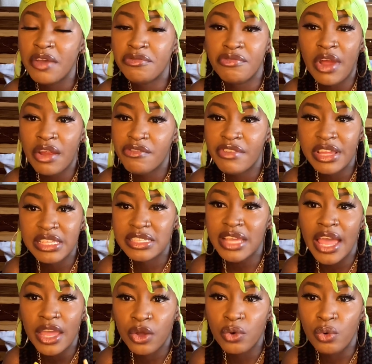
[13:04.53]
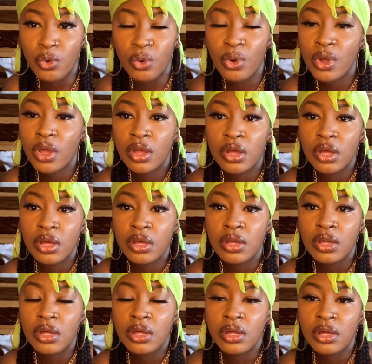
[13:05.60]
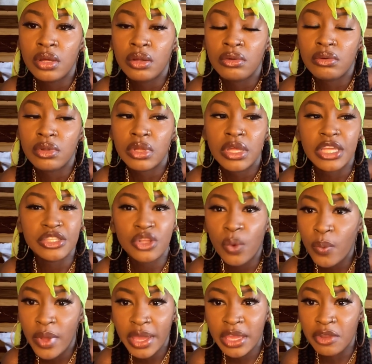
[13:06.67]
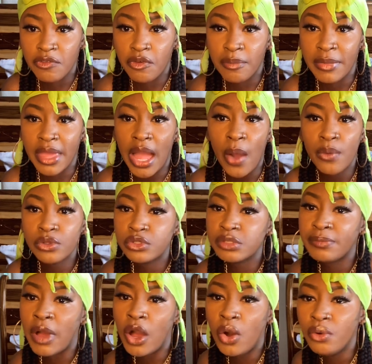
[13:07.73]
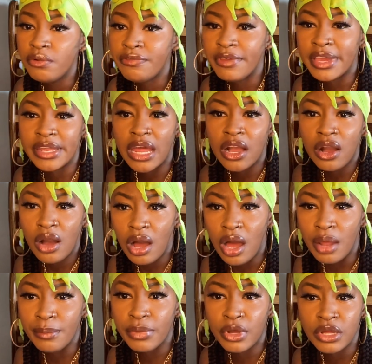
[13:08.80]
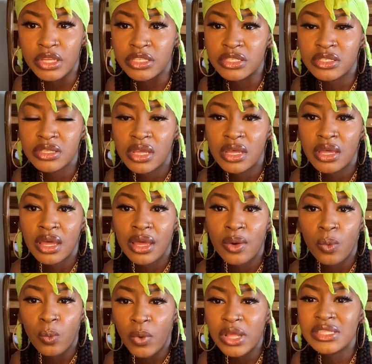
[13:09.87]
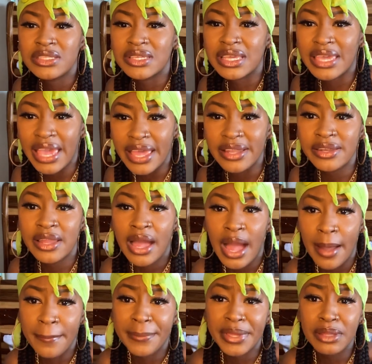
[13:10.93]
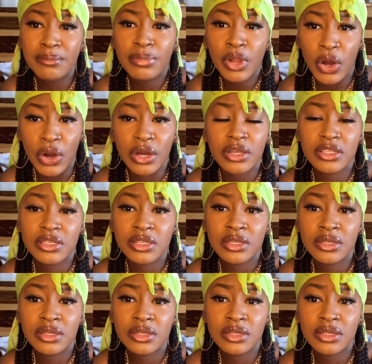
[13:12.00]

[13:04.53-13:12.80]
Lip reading: rat race cycle is not working for me. I want to do my own thing, and I can't, because once again, I'm being blocked.